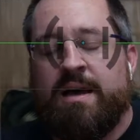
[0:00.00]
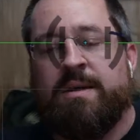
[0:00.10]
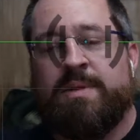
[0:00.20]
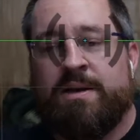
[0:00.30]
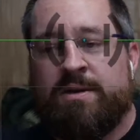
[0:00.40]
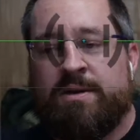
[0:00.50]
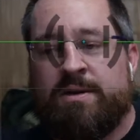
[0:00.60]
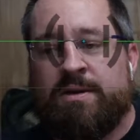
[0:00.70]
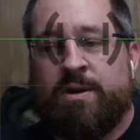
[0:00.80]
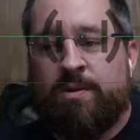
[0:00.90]
It'll
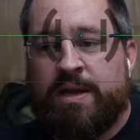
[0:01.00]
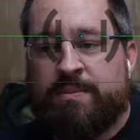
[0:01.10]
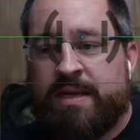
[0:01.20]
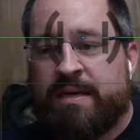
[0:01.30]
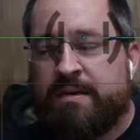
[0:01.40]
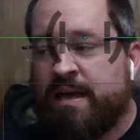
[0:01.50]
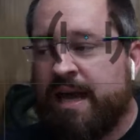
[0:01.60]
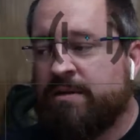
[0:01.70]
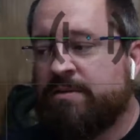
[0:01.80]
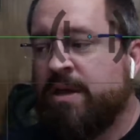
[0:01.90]
go away in a minute. I
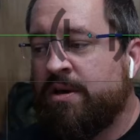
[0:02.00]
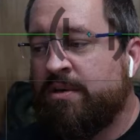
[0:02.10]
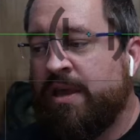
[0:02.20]
don't know